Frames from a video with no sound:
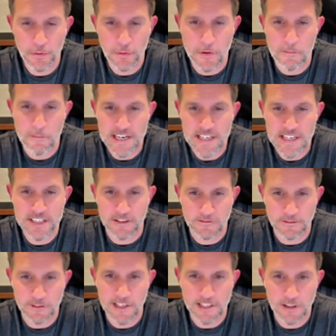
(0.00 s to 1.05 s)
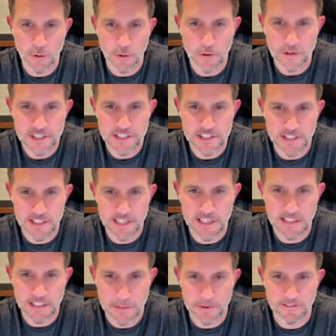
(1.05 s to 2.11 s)
through the basic flight course
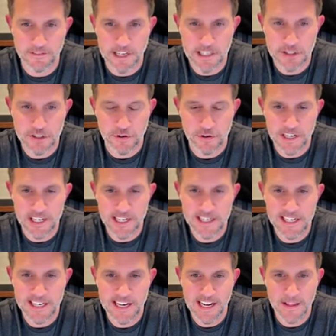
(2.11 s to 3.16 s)
and some advanced training